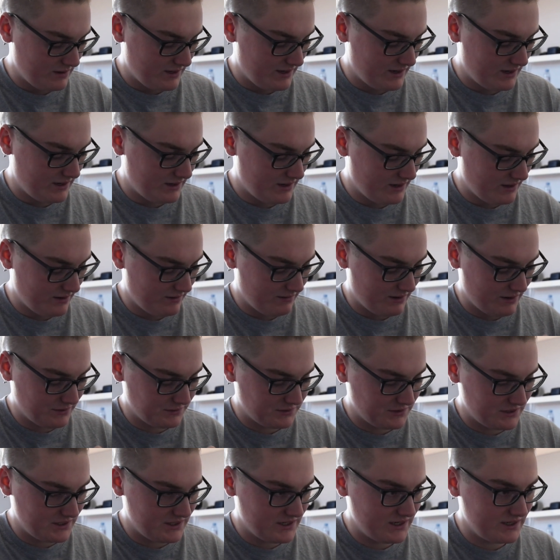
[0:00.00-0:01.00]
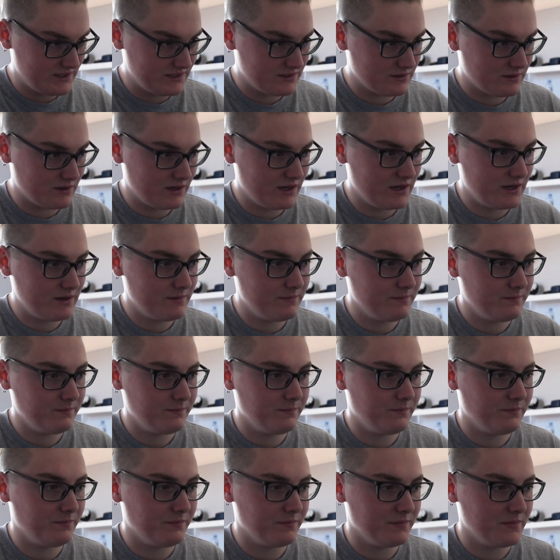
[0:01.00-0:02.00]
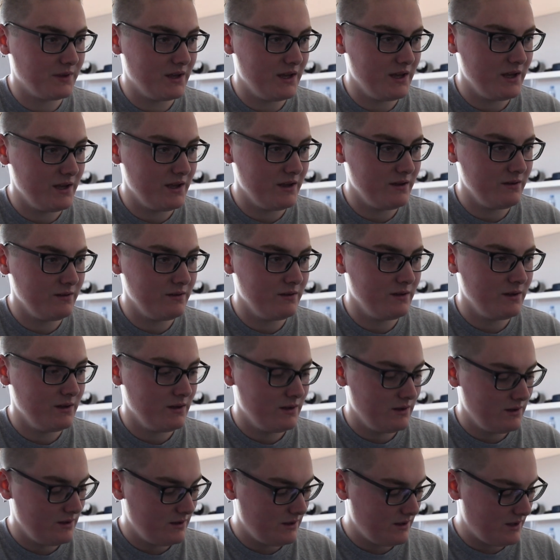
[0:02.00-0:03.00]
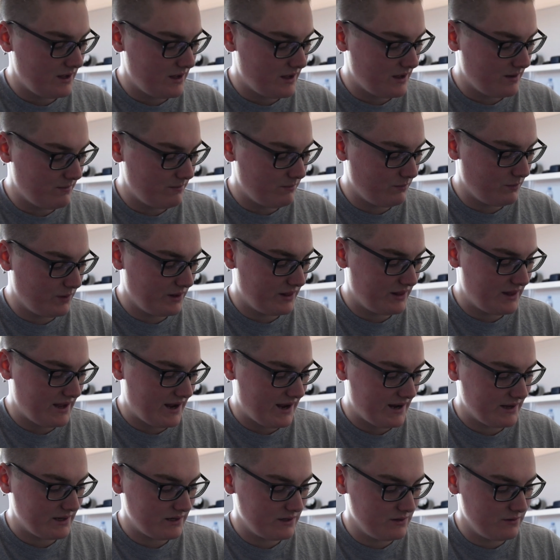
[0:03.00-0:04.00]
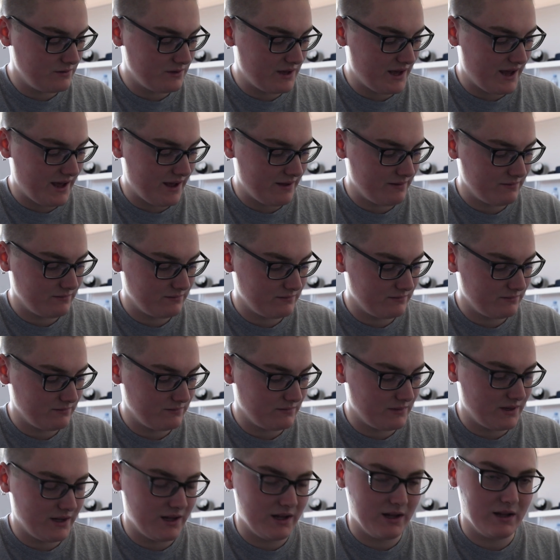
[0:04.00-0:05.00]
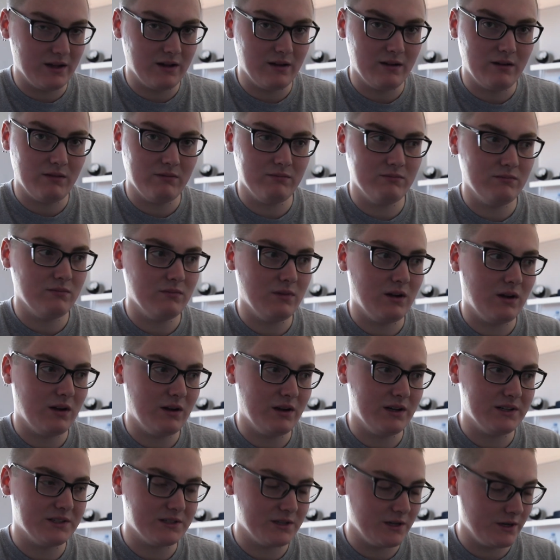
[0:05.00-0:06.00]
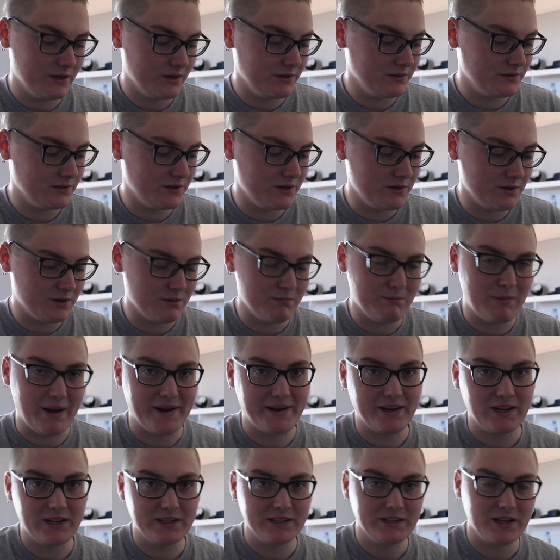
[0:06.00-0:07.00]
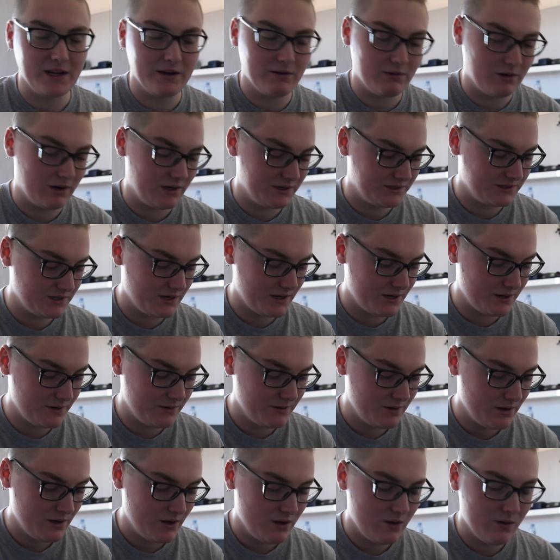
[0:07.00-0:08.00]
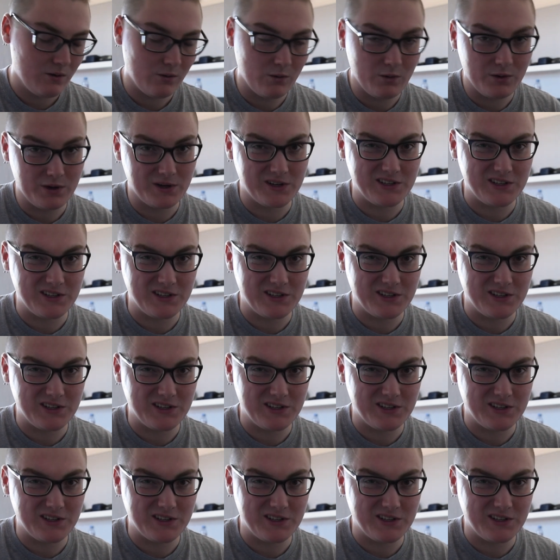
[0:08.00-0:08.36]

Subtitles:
and another LCD screen here. With that you get ISO, so you can manually set your ISO, or